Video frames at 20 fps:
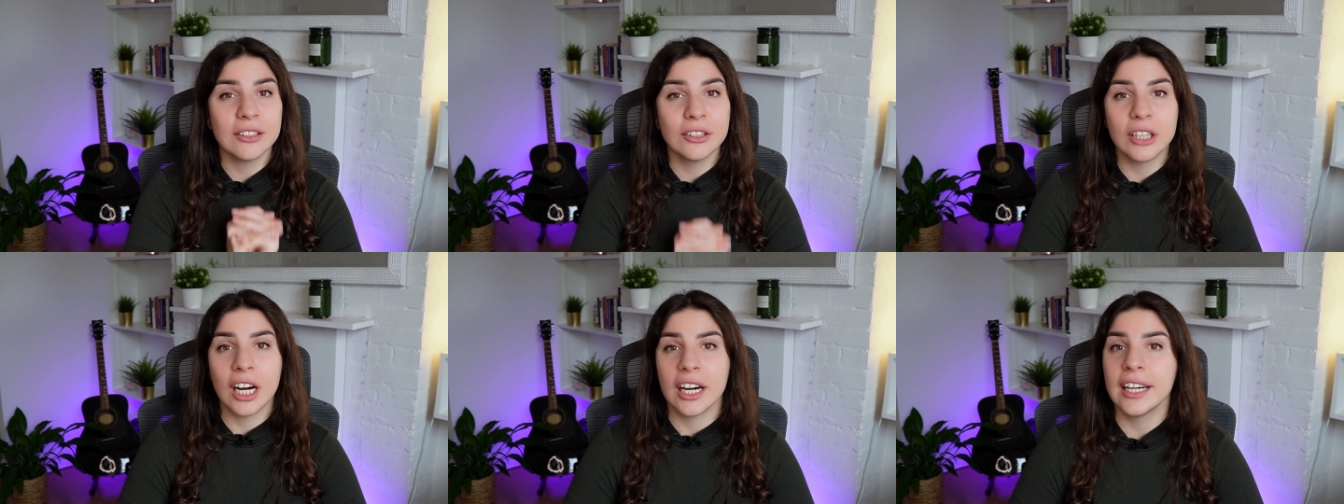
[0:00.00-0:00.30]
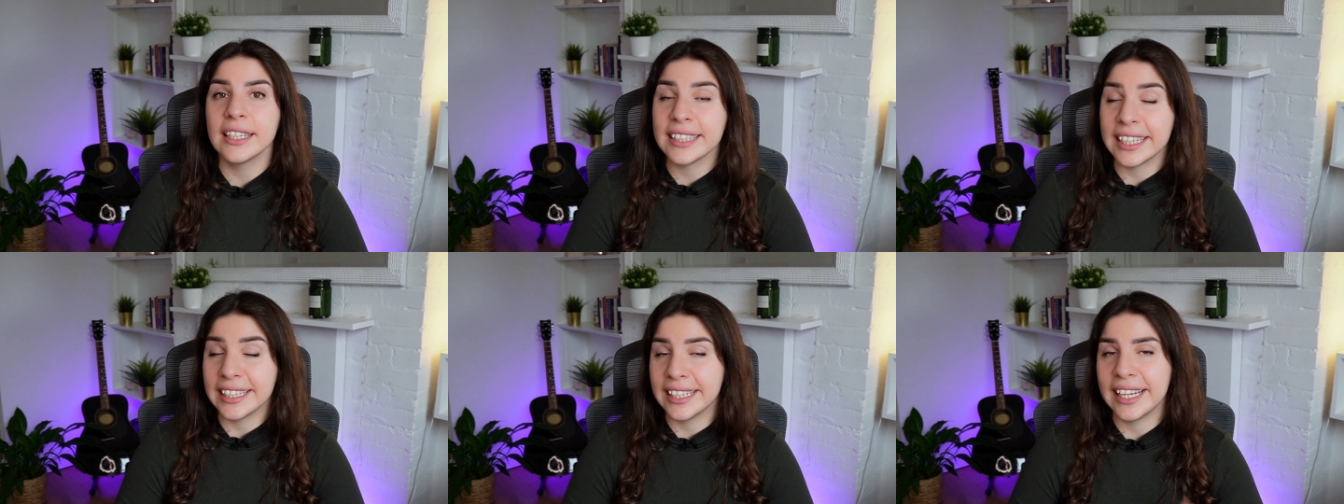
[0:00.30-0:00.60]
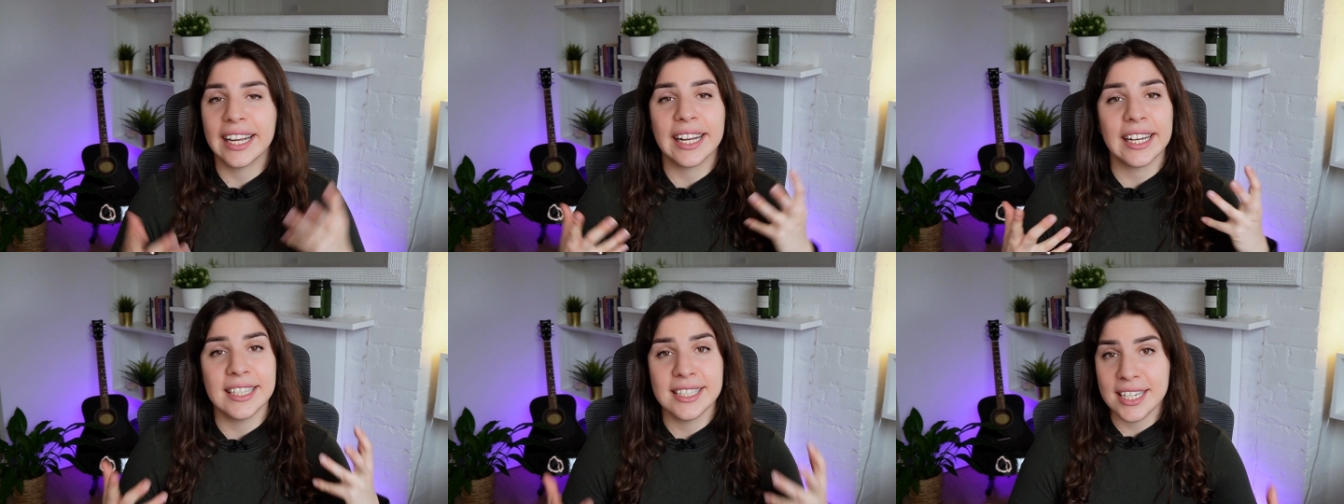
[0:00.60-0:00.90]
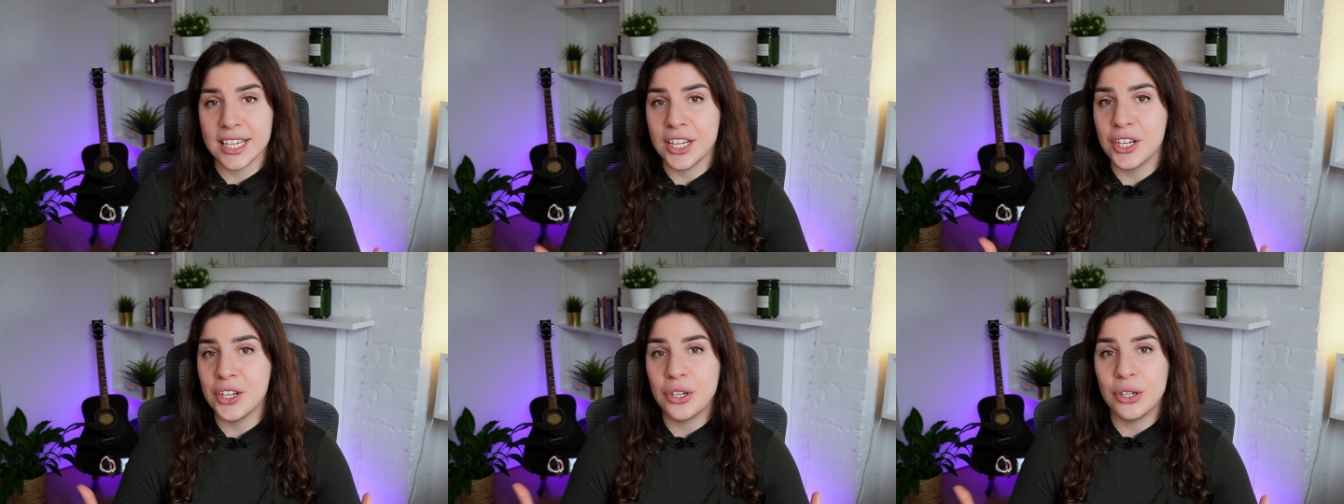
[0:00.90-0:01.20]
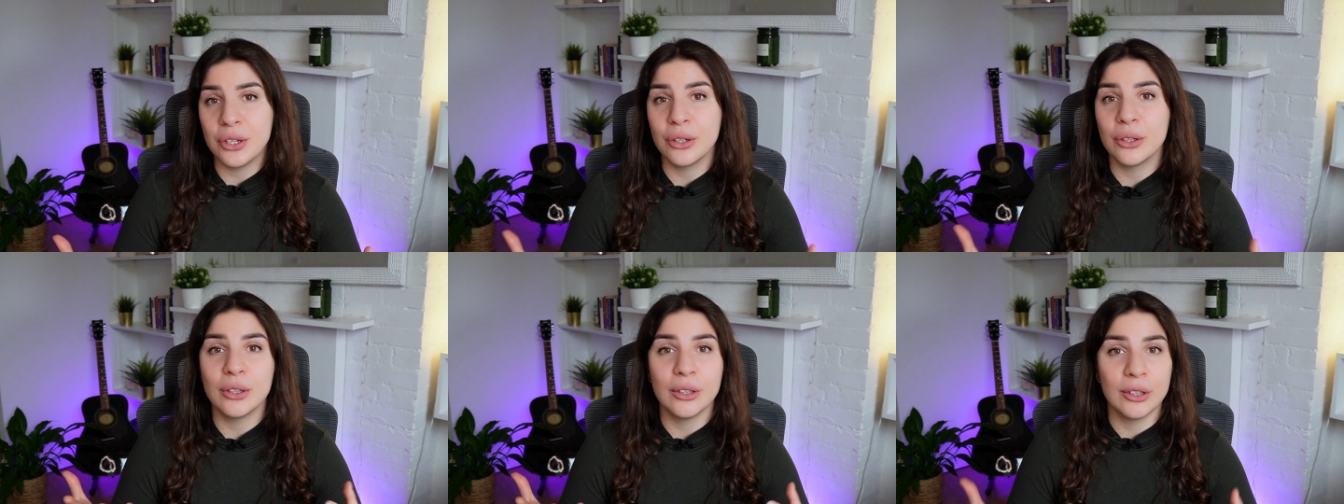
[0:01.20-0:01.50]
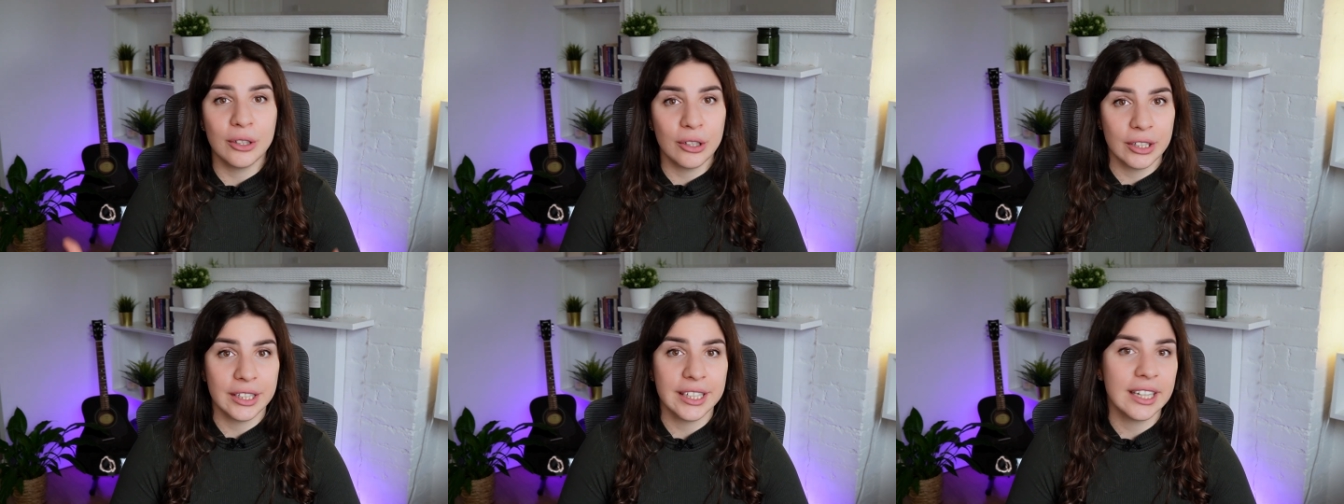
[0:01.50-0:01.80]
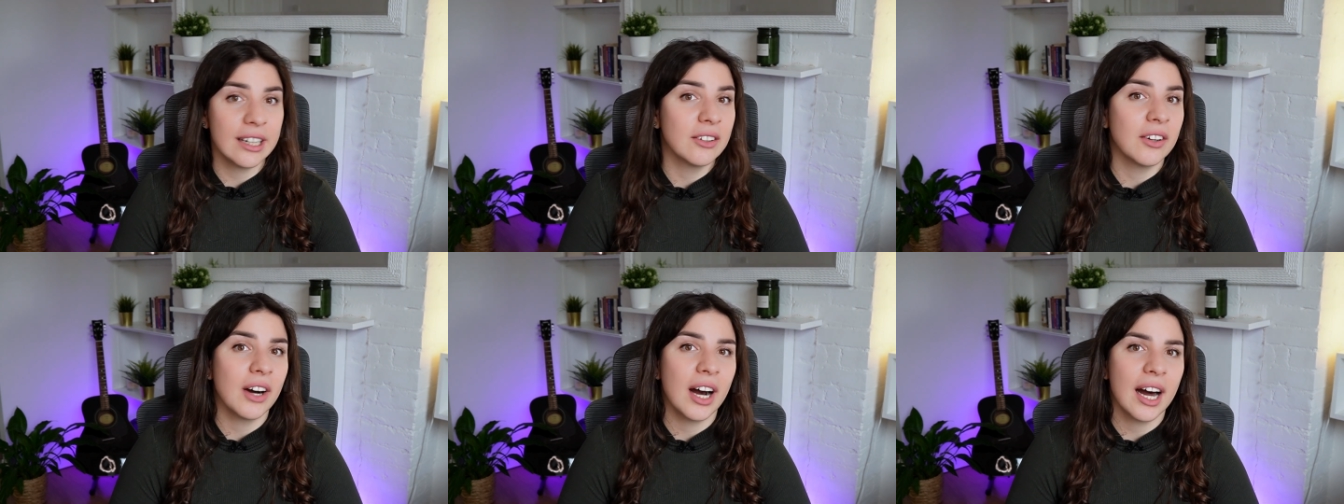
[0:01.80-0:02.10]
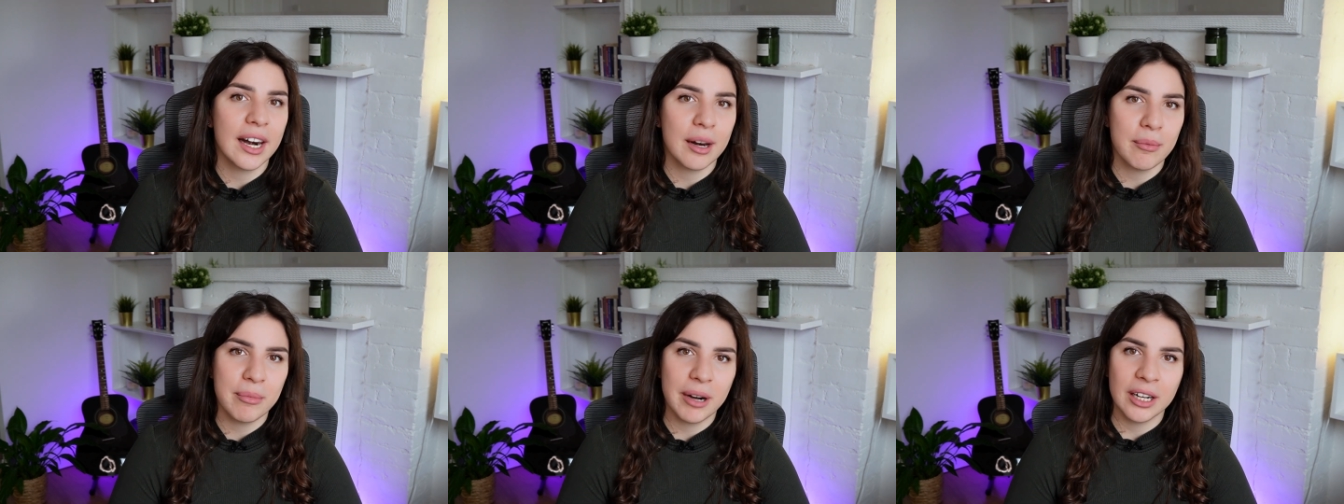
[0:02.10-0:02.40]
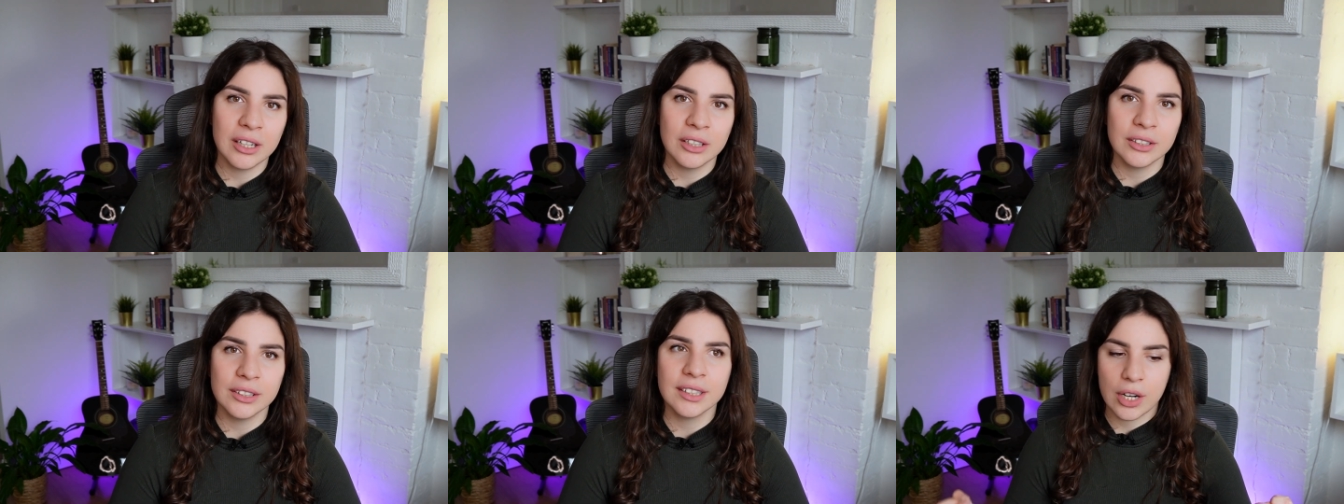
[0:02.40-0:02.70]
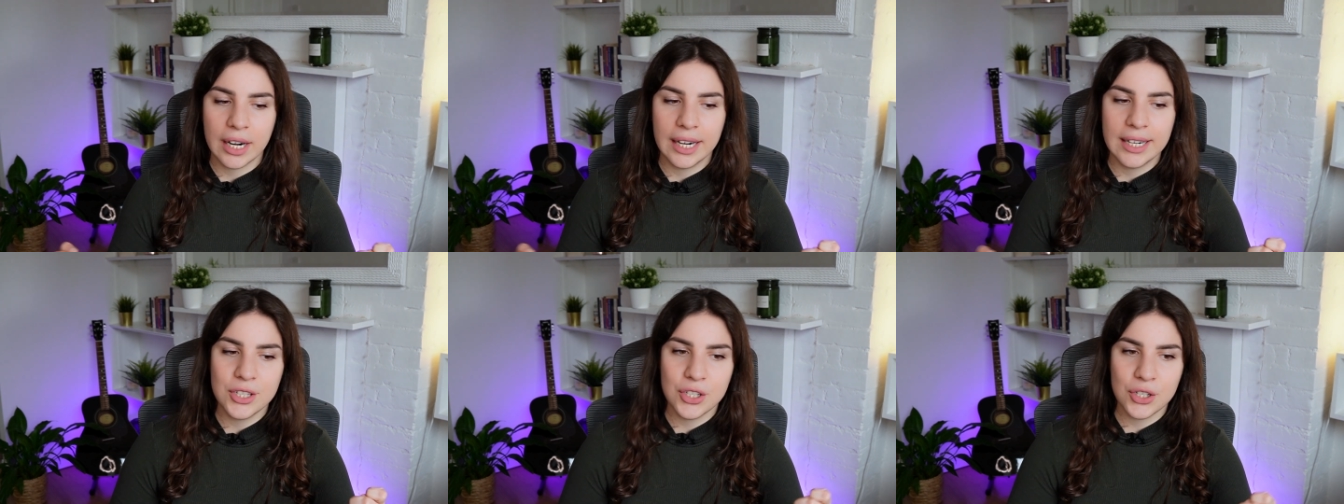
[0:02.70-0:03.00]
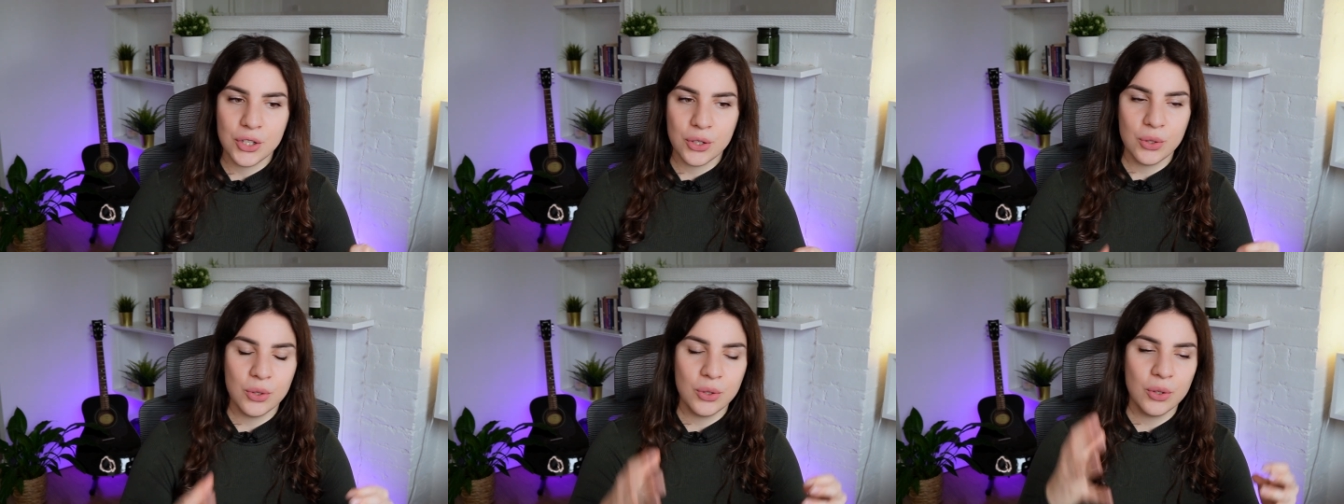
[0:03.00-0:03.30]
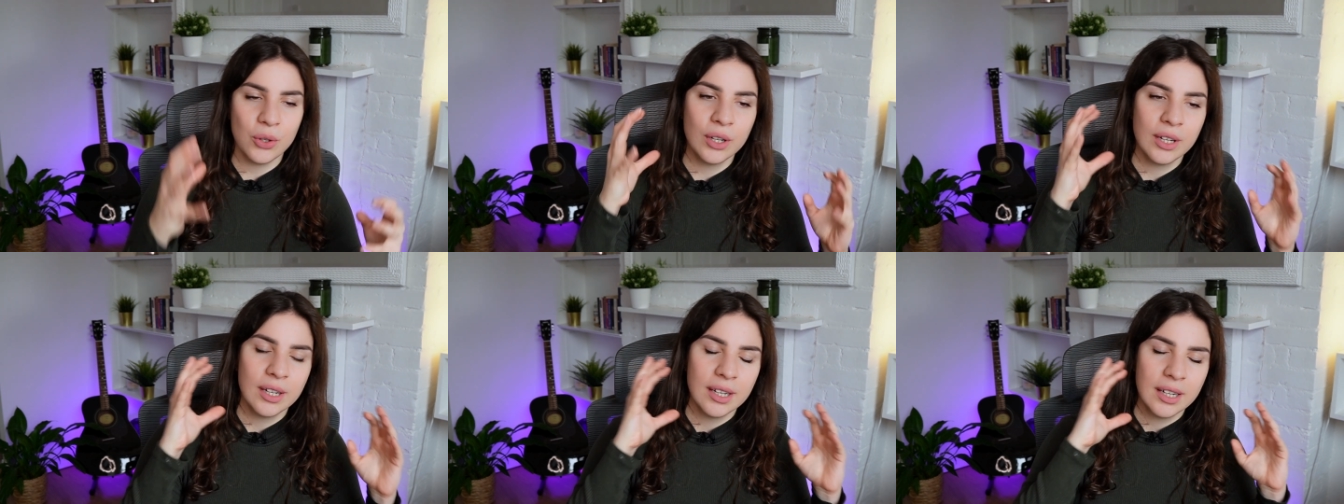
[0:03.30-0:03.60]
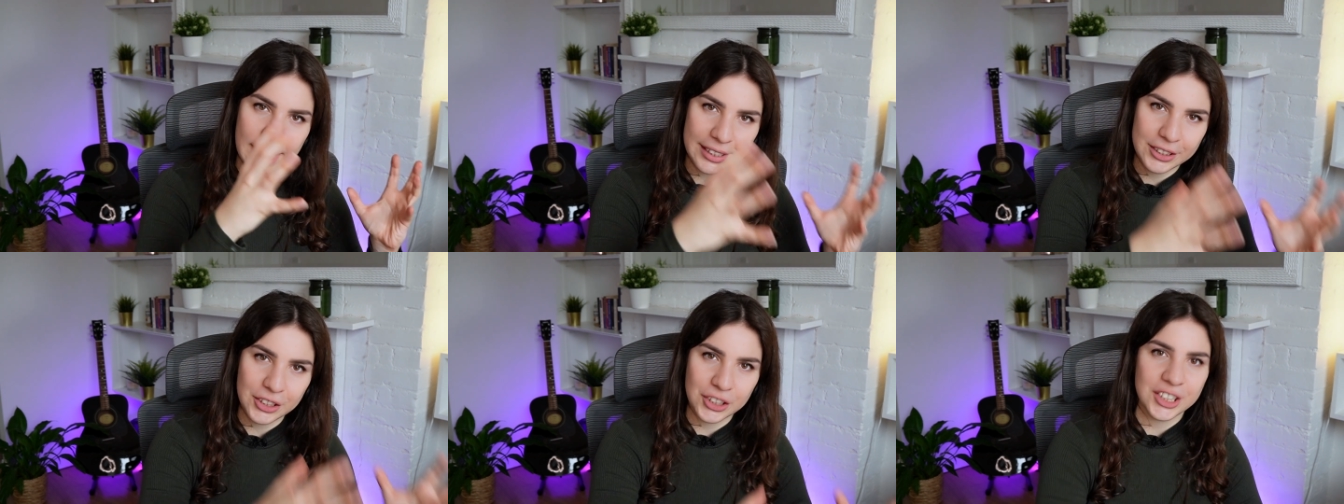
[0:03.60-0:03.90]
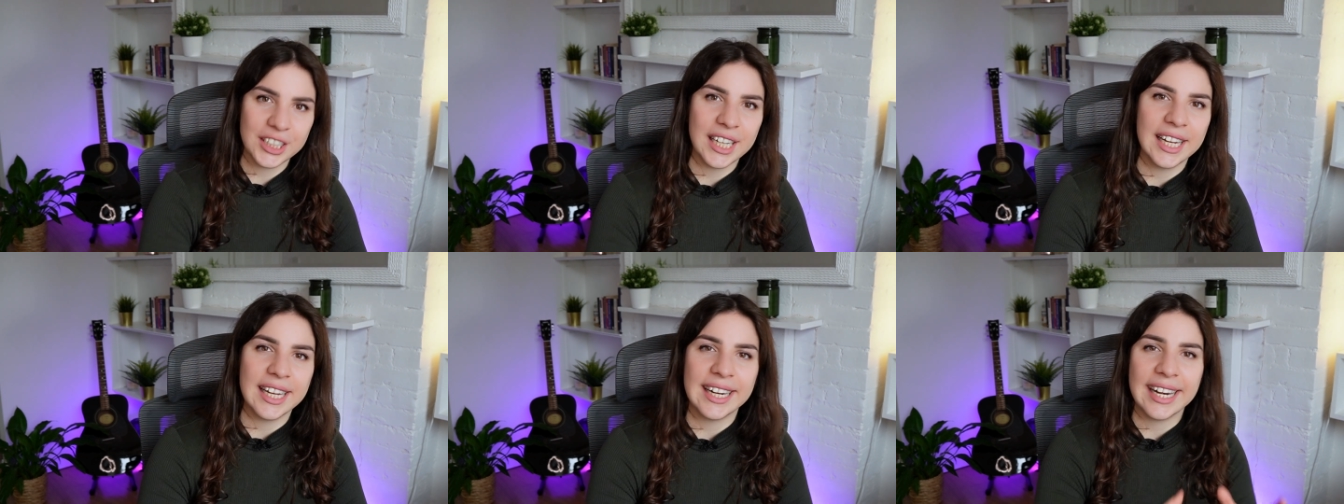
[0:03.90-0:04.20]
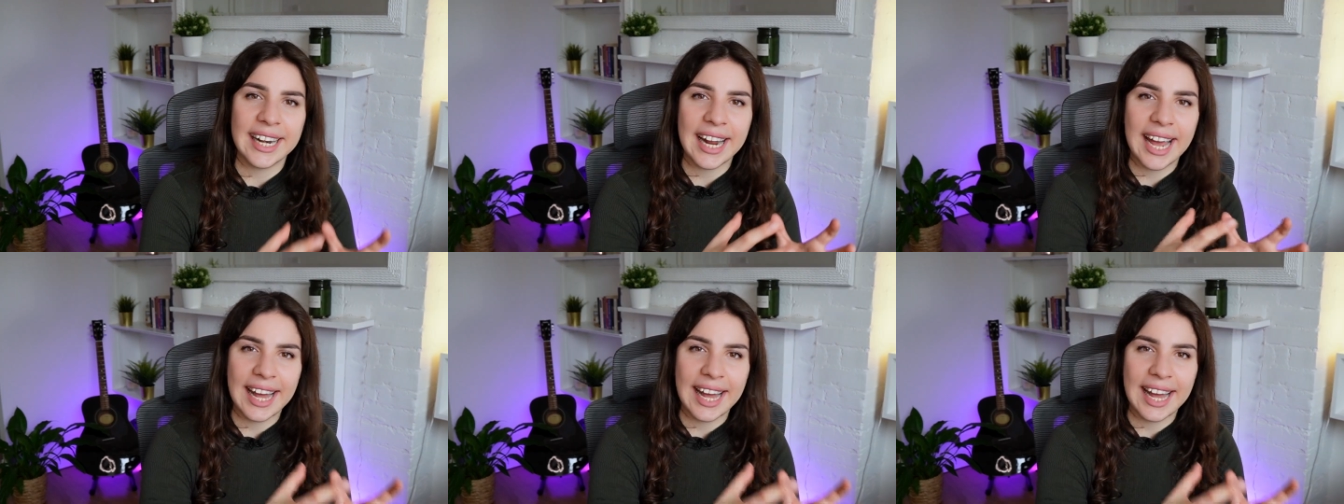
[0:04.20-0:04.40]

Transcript: learned and I continue learning a lot about trying to understand and